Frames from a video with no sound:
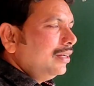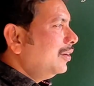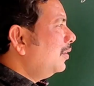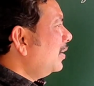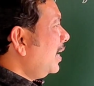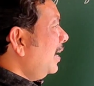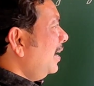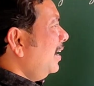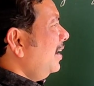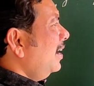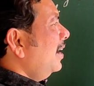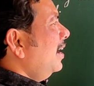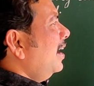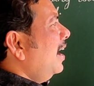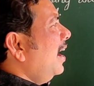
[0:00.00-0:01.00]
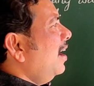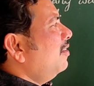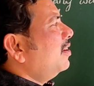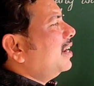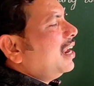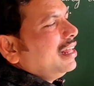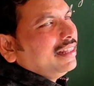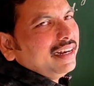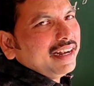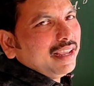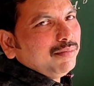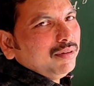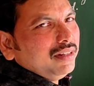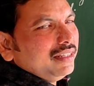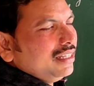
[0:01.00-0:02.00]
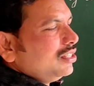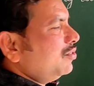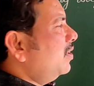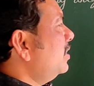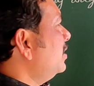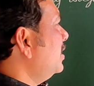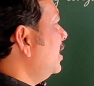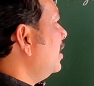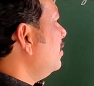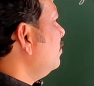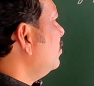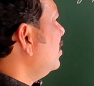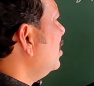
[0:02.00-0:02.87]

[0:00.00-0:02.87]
Okay, I have drawn the table, this one, see.